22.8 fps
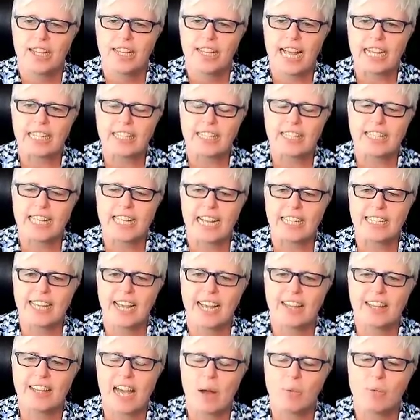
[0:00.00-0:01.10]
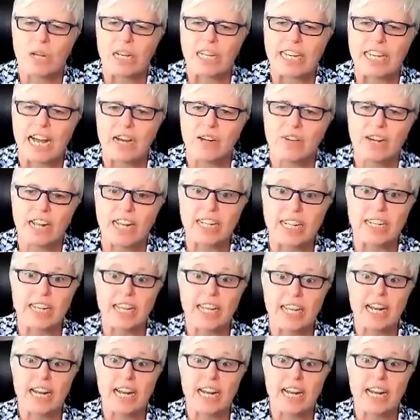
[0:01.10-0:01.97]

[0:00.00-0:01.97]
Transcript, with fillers: that's that's how that went down and